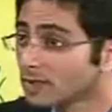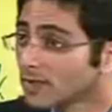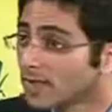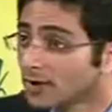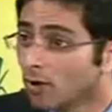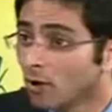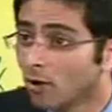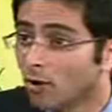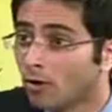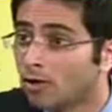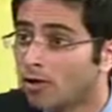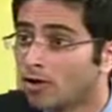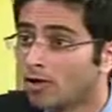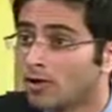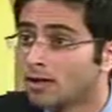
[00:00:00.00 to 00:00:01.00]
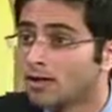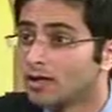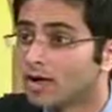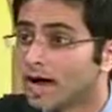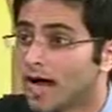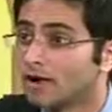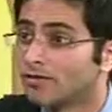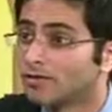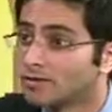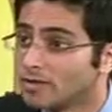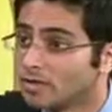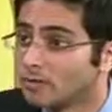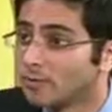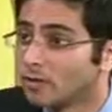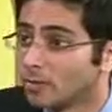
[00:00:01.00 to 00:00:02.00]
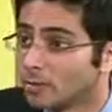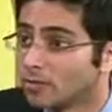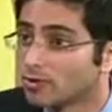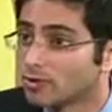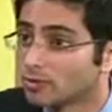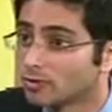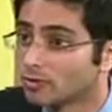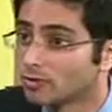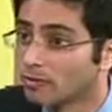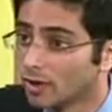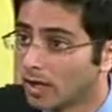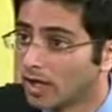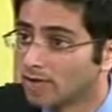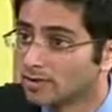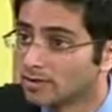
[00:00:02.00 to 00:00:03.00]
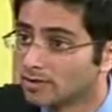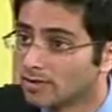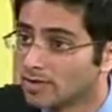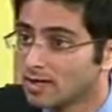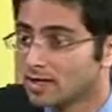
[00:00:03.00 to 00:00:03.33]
can all have deep emotional bond,